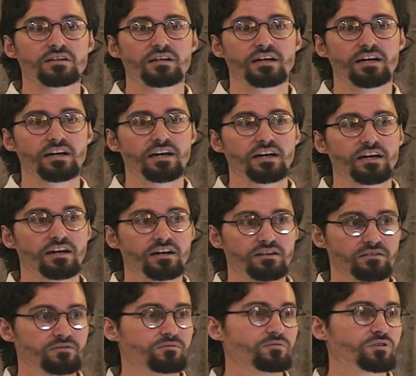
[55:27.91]
uh,
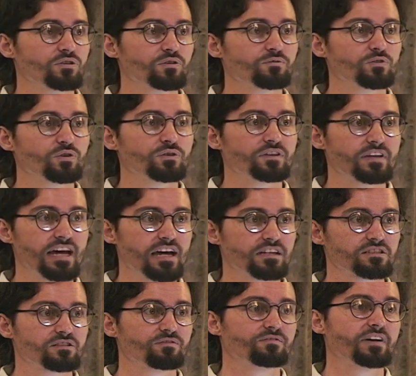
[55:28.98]
you know, viewing that
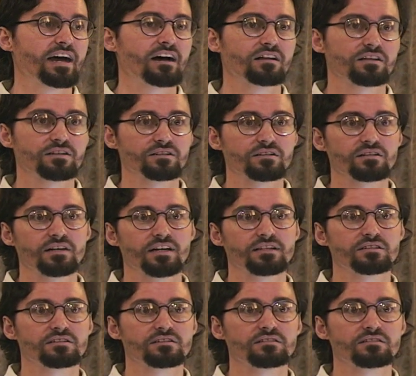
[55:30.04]
as a valid, uh,